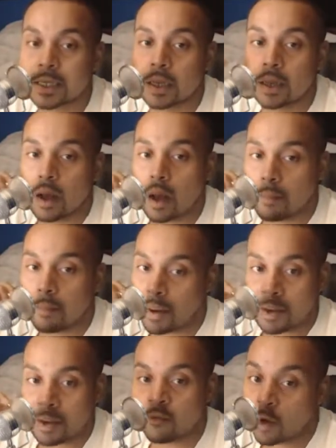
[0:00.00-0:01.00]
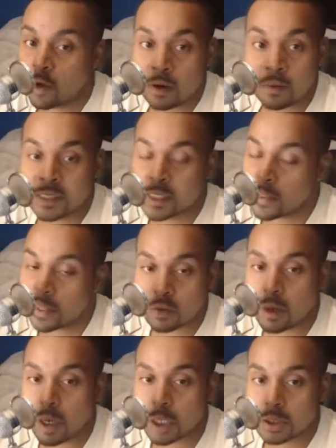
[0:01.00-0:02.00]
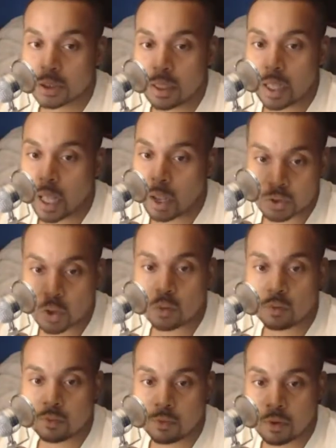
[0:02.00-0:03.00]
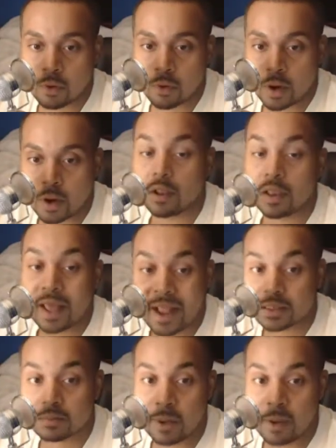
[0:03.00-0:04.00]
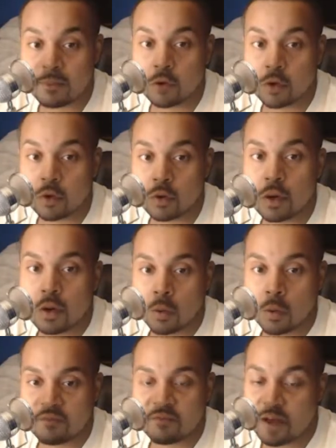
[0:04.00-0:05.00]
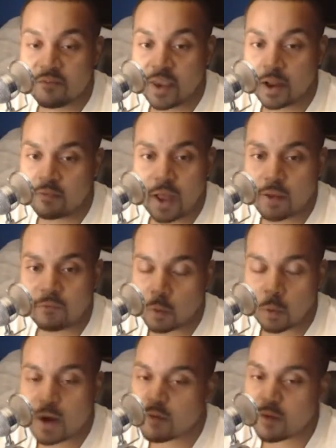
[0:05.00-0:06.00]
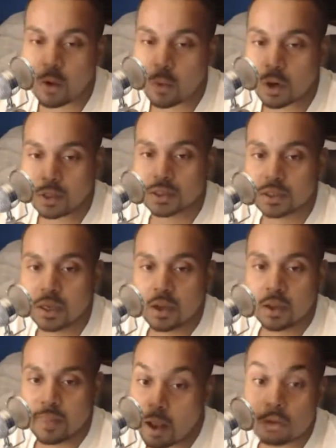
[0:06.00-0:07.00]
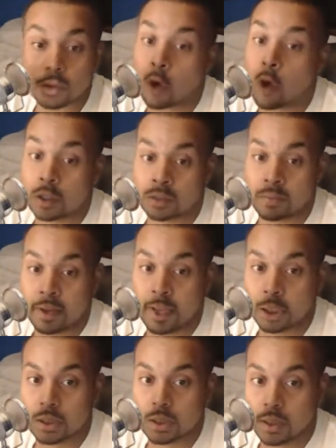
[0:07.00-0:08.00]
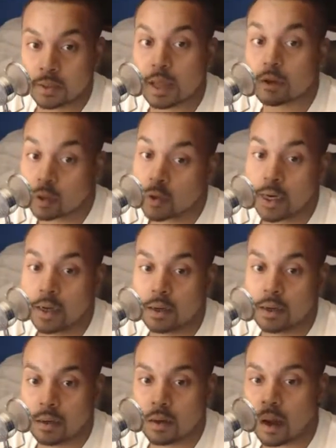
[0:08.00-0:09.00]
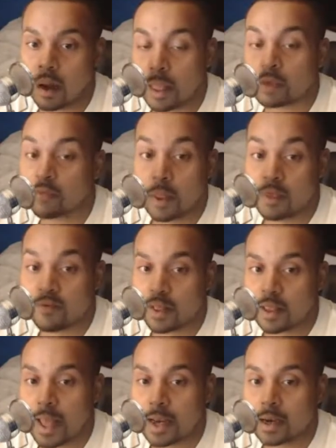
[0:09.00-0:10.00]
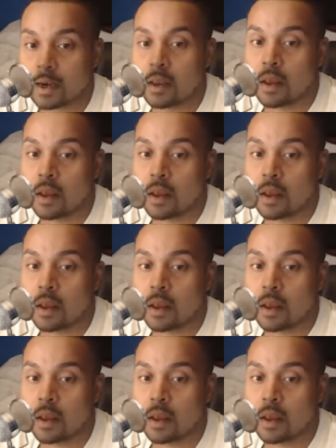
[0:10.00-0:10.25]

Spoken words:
But you've heard me say that so much. I was so grateful last pay-per-view with that fatal 5-way or whatever it was. That was an awesome match. Like, that was great. That's finally had it.